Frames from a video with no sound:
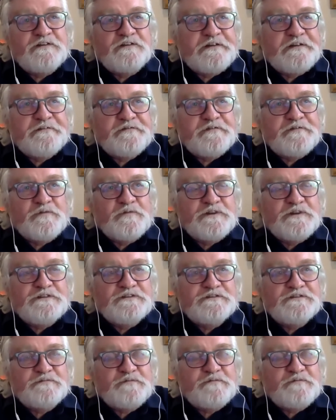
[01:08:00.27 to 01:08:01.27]
So if the
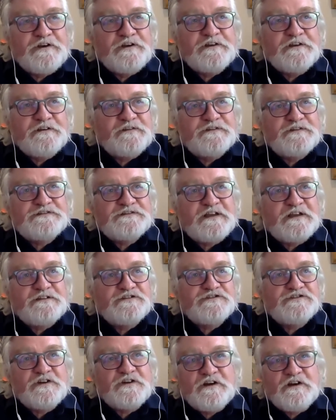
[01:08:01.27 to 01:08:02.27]
wind's blowing and the
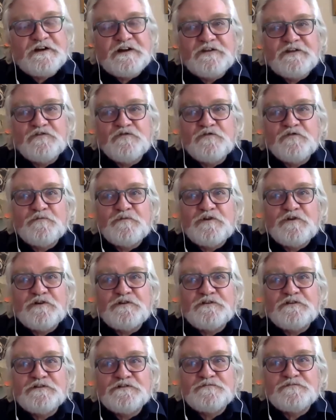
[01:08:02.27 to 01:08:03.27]
sun's shining, your
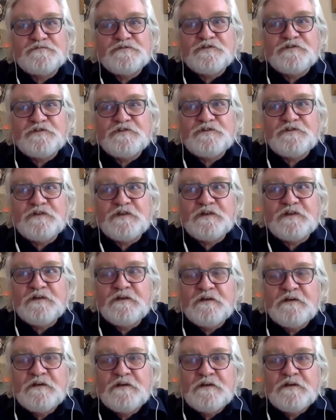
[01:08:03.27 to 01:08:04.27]
plant is producing.
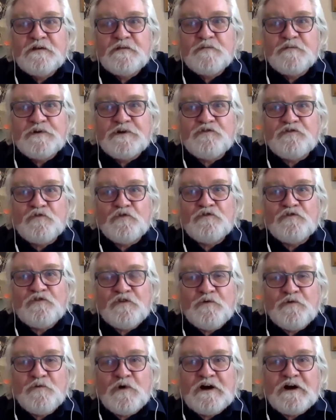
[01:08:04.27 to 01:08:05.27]
But it's
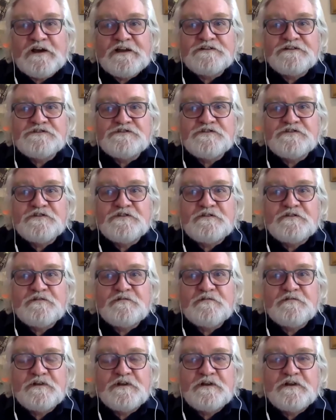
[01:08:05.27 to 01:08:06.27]
also why in
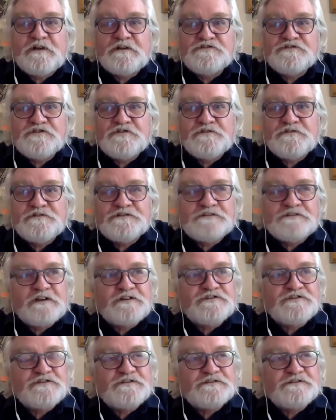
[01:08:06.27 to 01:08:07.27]
certain uh,
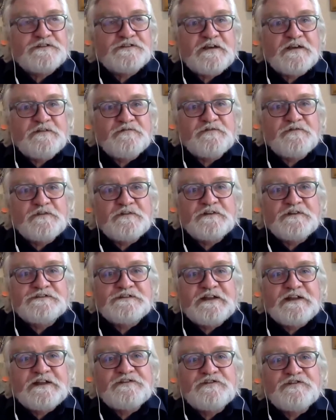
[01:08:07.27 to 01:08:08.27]
jurisdictions they've
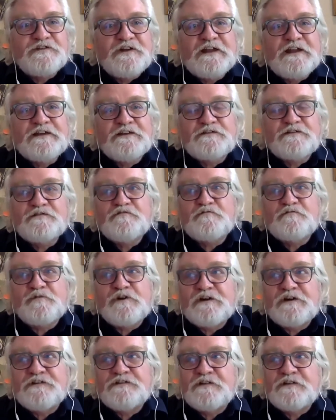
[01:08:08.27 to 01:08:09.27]
it's led to negative
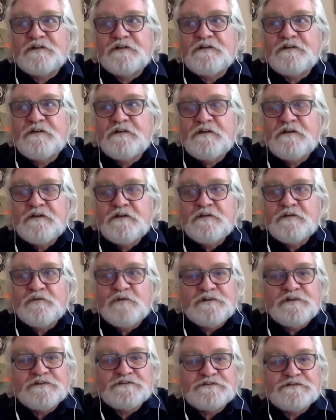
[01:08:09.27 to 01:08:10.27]
pricing,
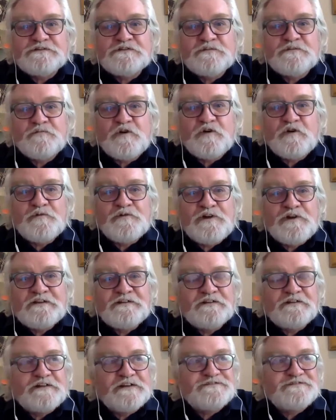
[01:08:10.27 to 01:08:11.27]
where the system
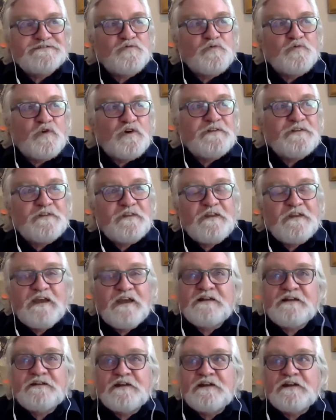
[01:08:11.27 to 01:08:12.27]
operator doesn't want
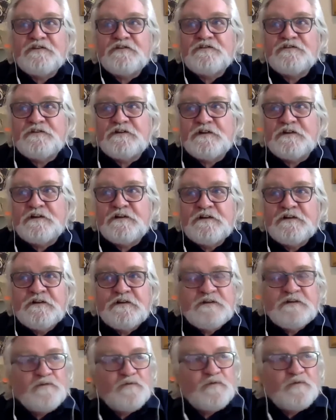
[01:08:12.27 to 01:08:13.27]
that extra
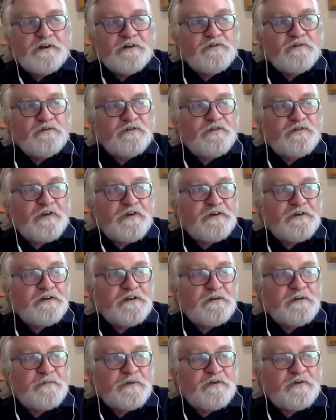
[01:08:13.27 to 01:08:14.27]
wind or
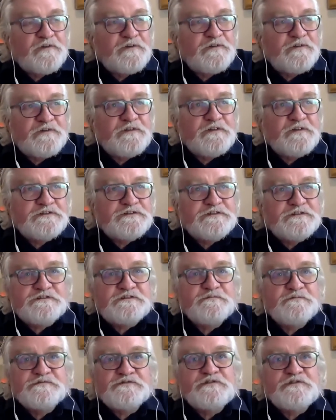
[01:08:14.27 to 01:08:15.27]
solar because the
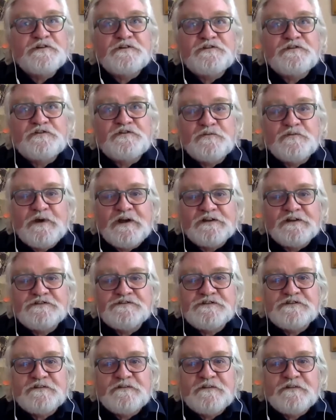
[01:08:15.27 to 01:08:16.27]
system's got too
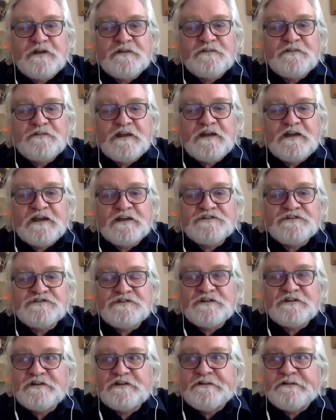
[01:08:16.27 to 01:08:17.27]
much and, and they
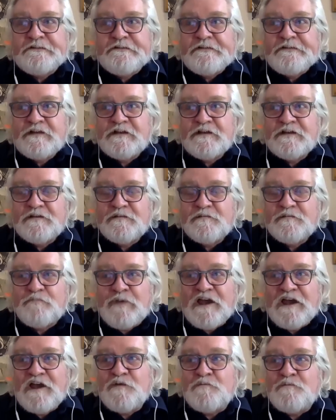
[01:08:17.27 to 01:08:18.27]
actually
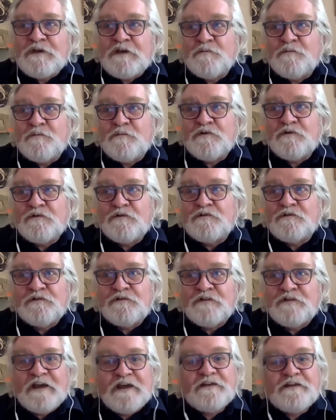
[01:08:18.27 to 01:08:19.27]
pay people
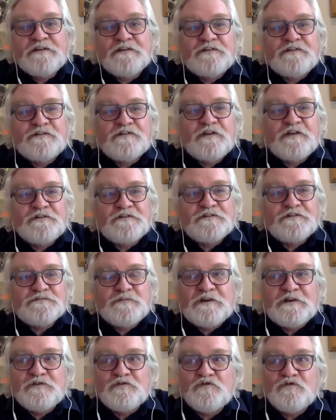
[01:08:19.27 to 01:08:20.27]
to take it, so to
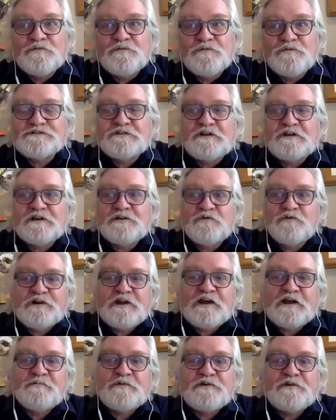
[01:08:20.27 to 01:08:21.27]
speak, almost like
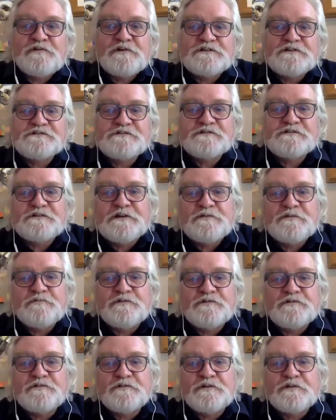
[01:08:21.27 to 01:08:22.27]
what happened recently
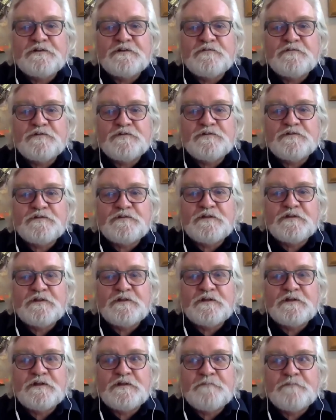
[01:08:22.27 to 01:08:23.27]
with the with
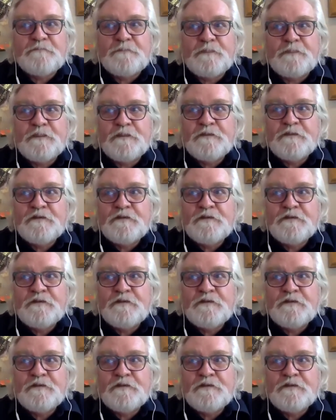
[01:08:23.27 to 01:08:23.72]
the um,